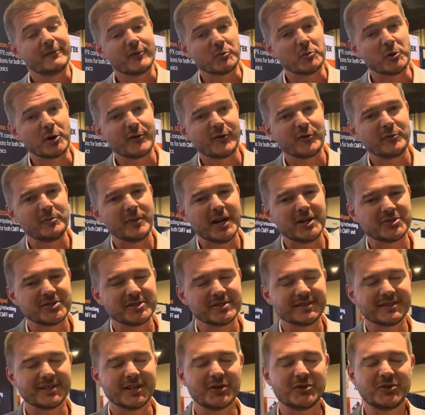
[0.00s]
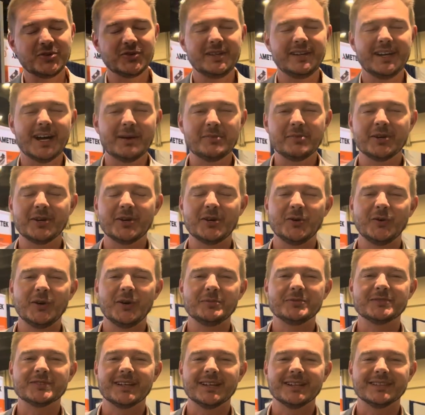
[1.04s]
For more information, go to the Abaco
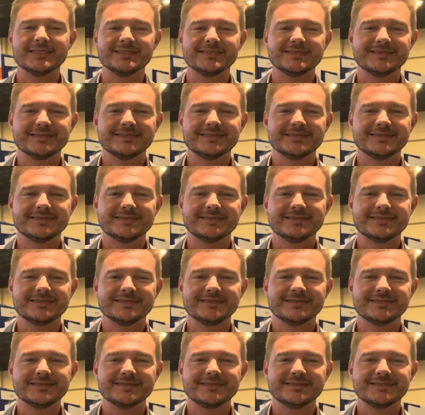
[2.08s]
website.